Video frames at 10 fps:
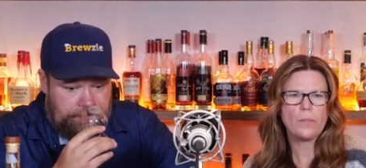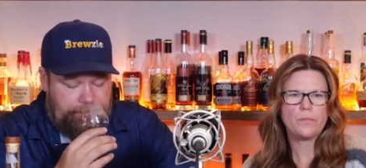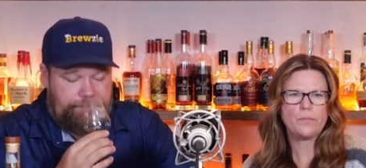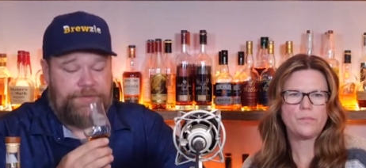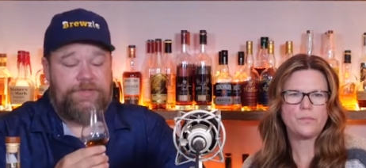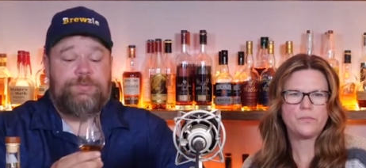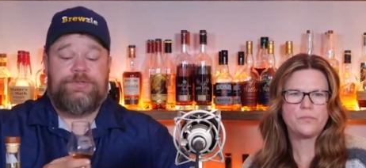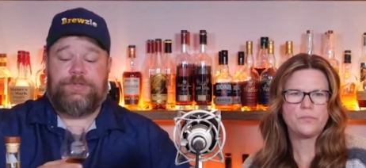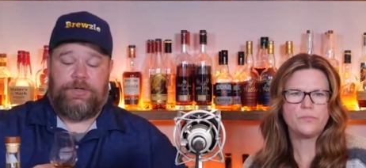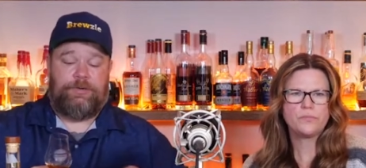Speaker 1: So this one's
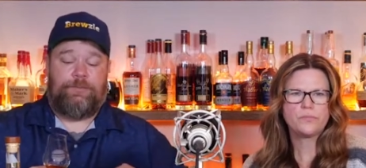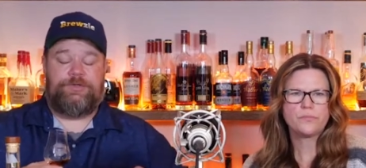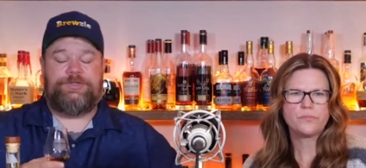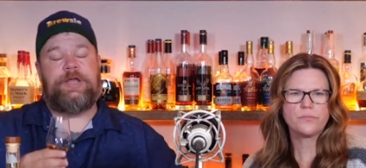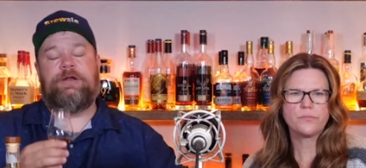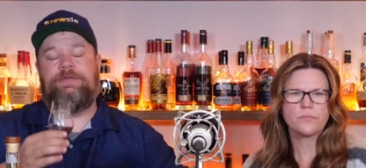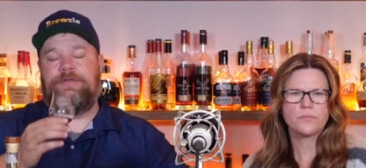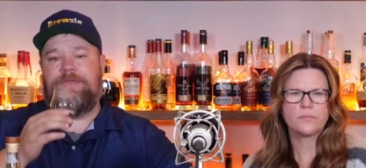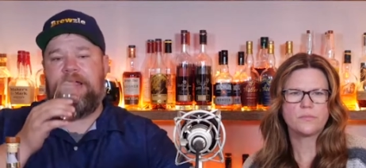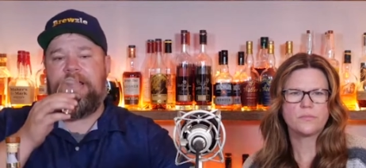a little more subtle than
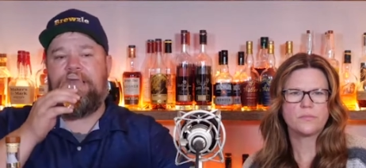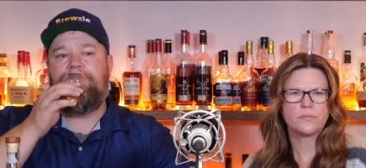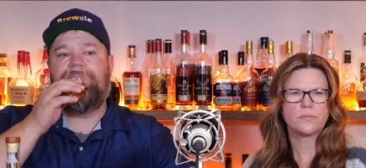that.